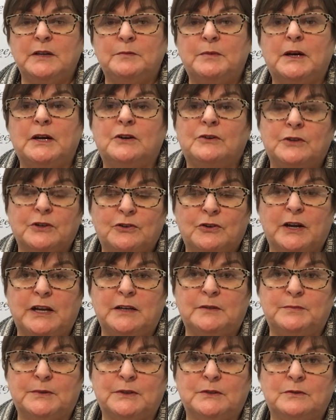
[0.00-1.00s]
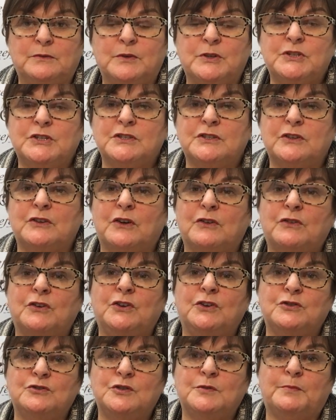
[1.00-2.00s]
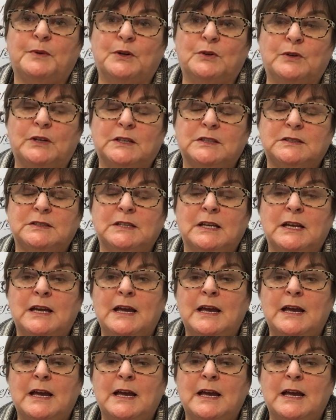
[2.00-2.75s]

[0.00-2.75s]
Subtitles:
biodegradable, which is another huge bonus.